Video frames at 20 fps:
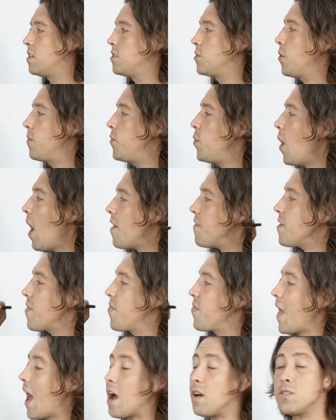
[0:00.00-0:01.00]
So if you have
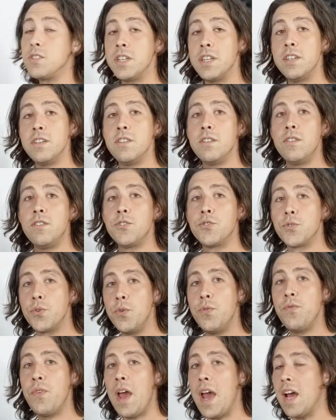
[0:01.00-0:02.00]
1000
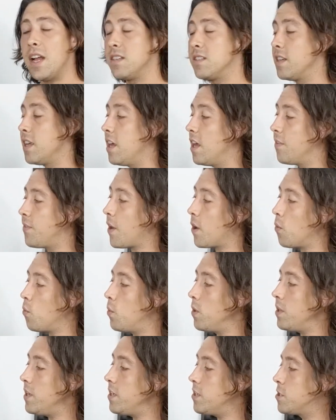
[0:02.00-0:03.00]
true fans that are
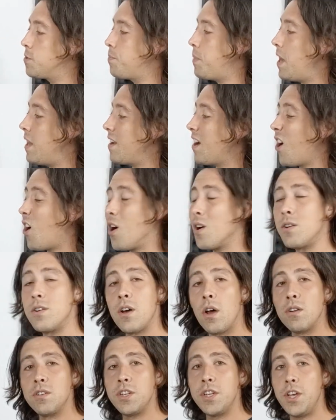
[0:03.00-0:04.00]
willing to spend
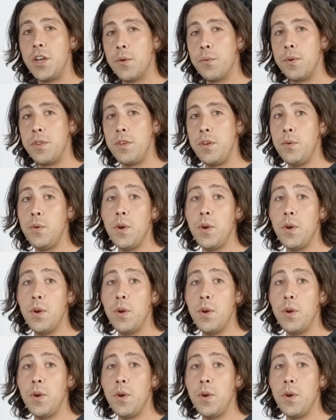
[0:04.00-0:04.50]
$100 a year with